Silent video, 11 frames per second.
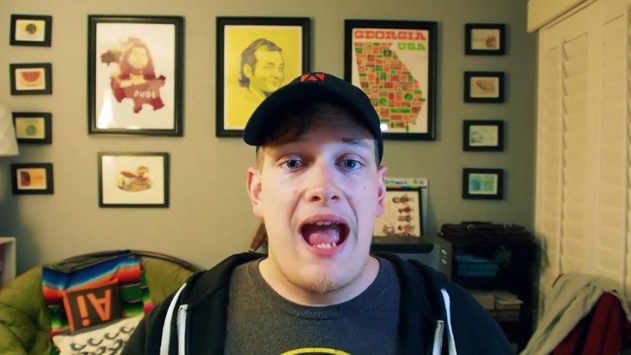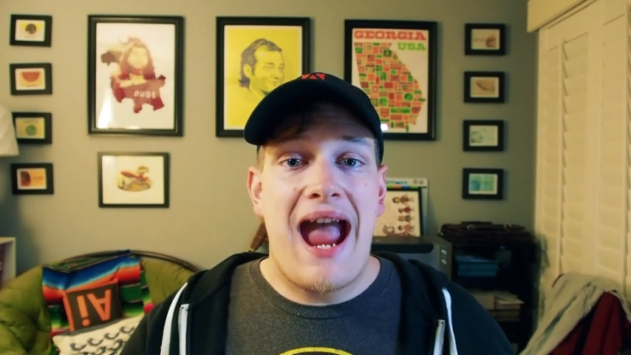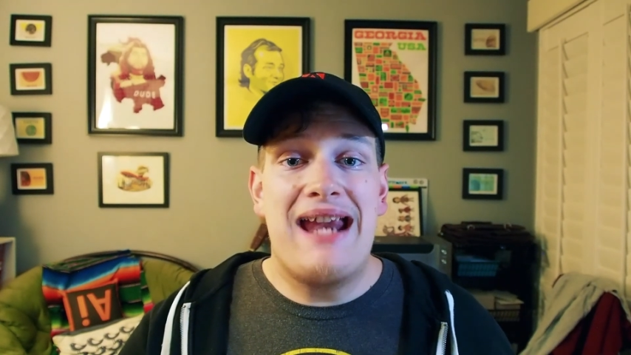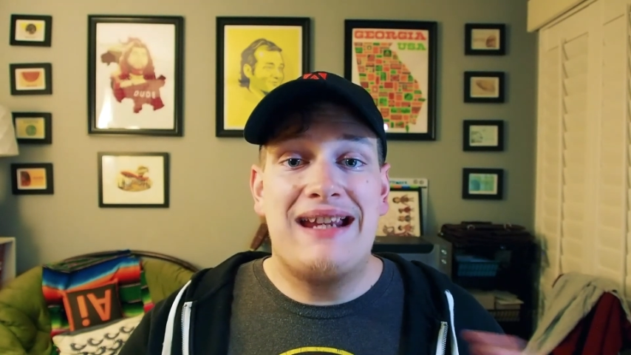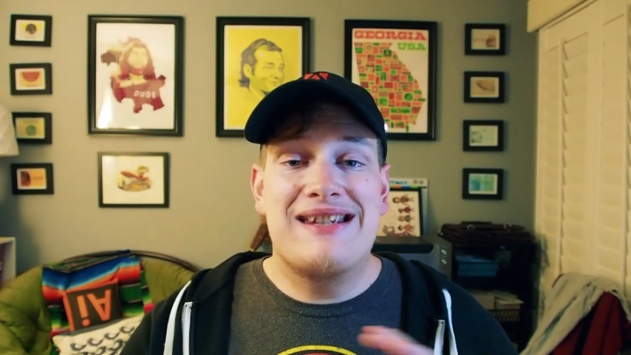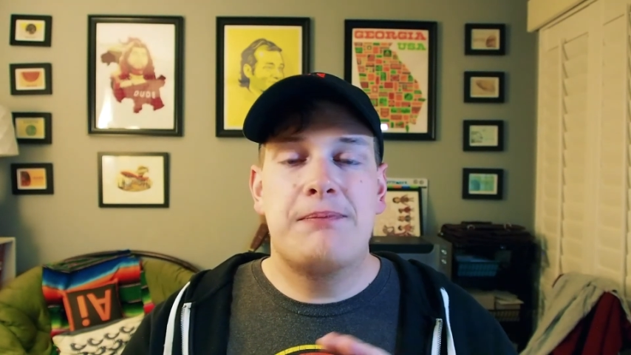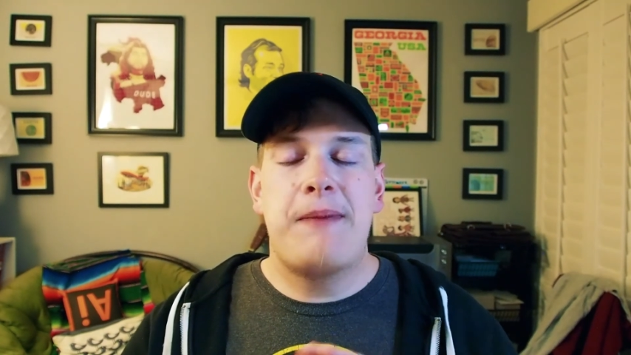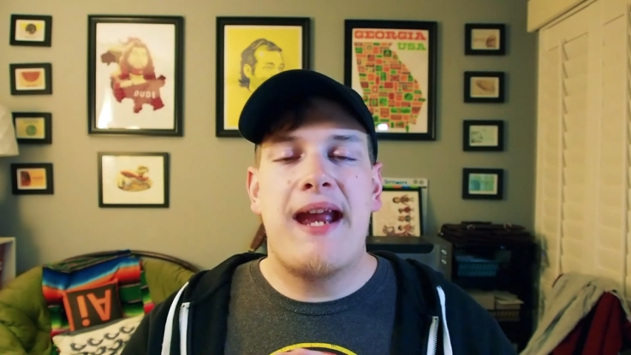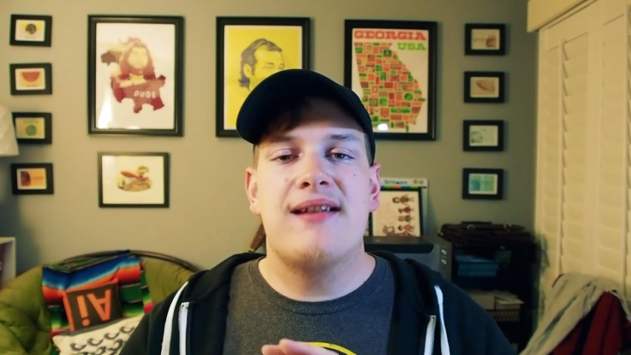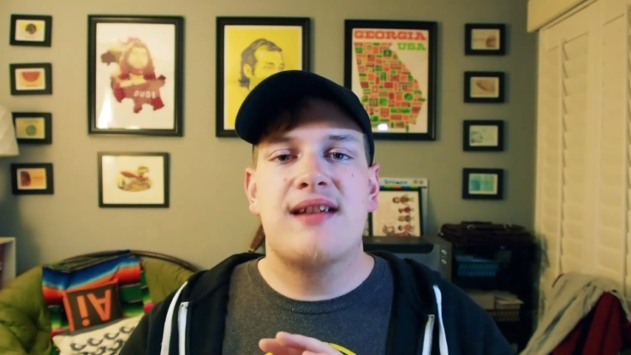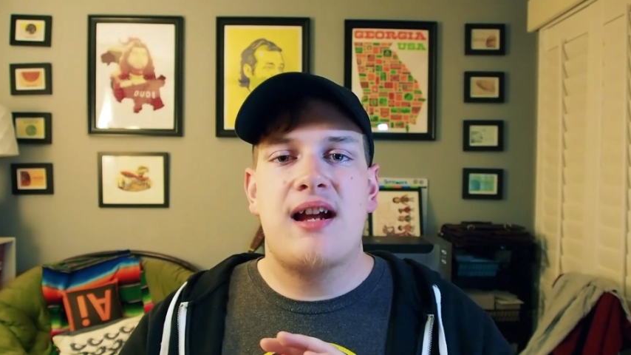and
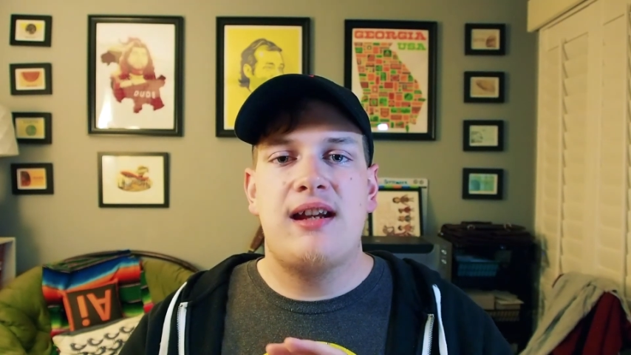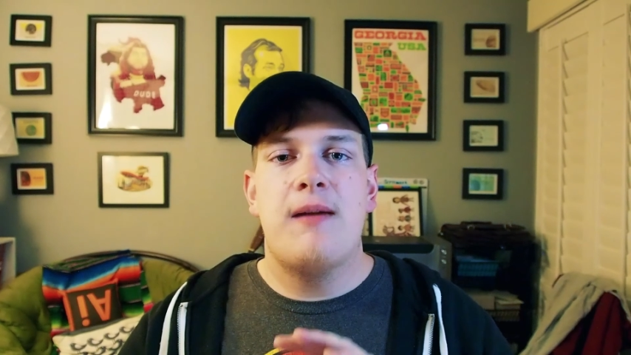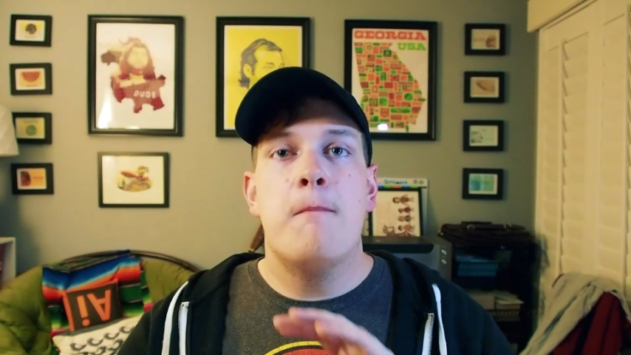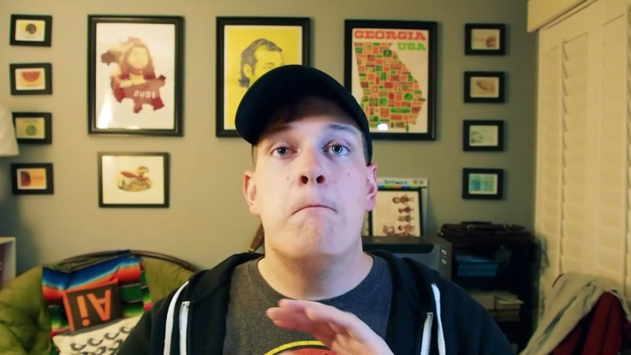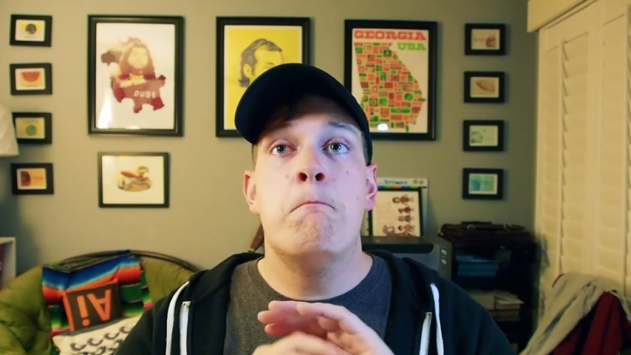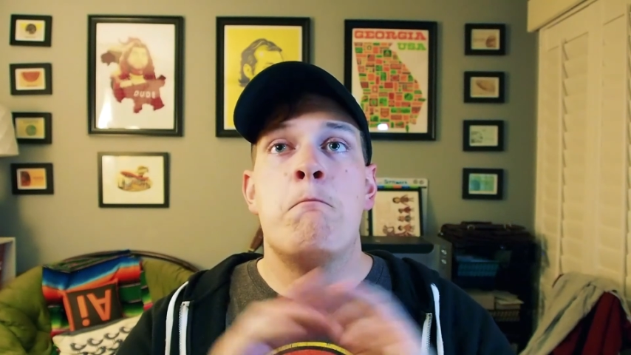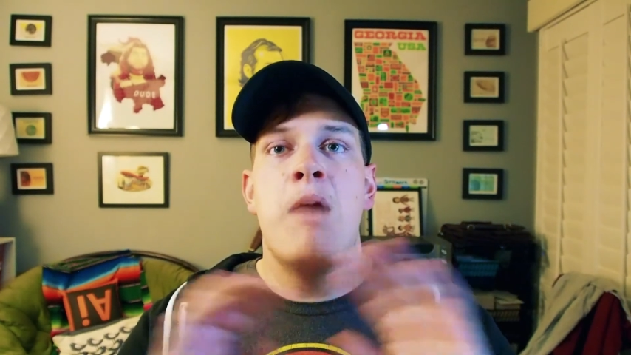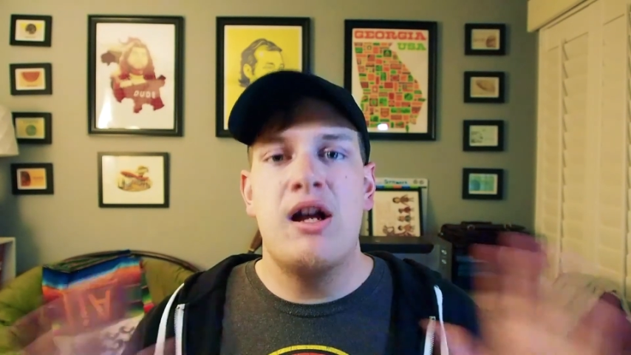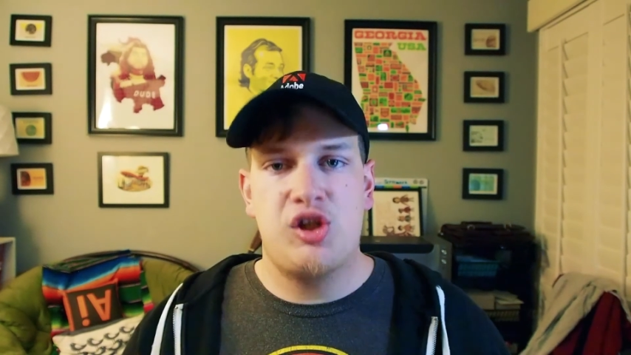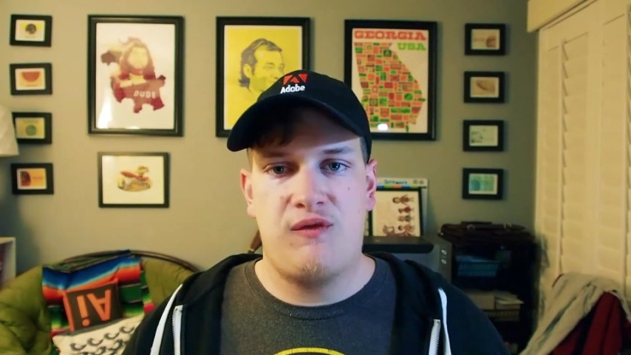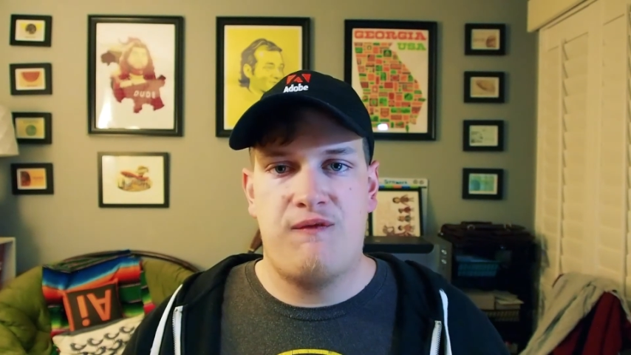expands on it
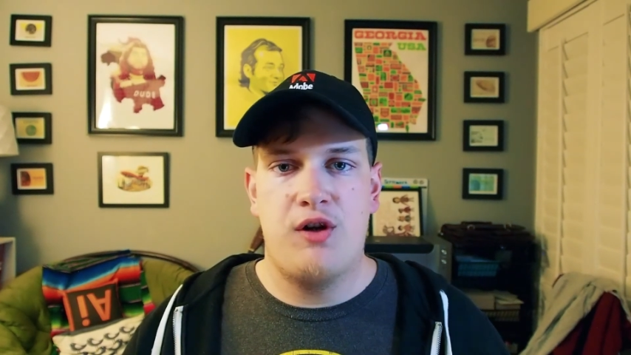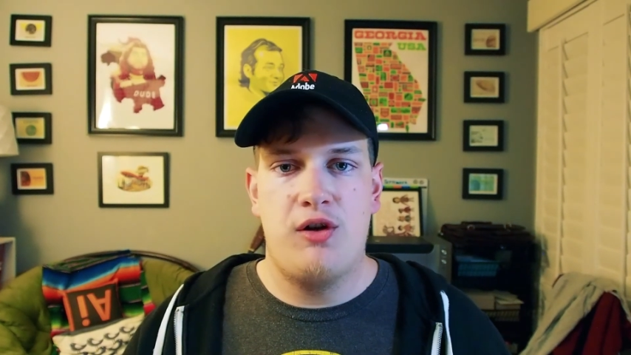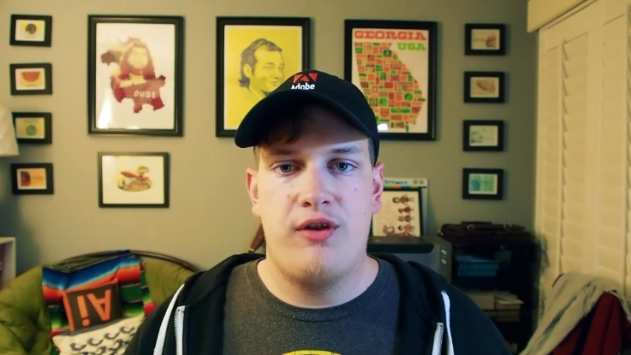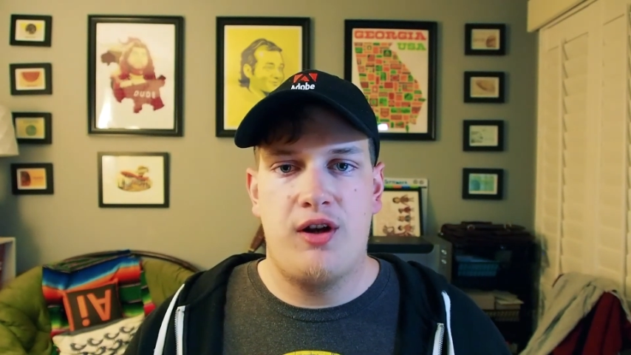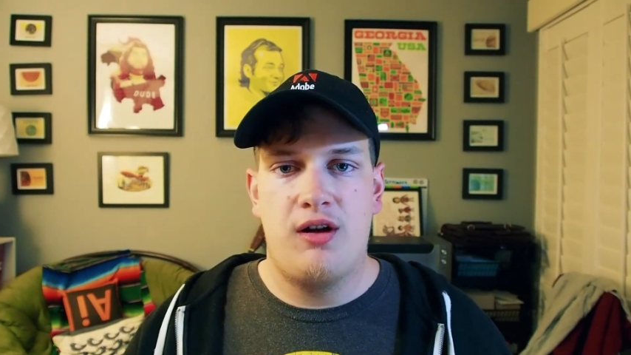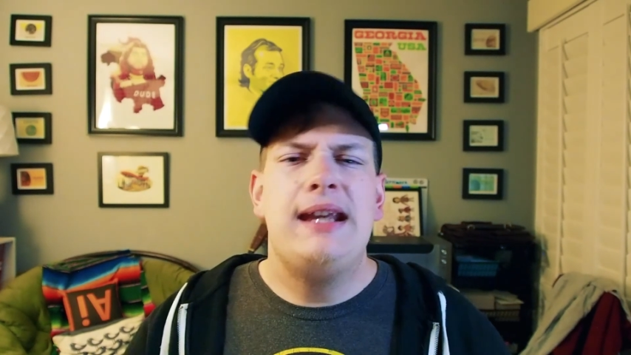much further,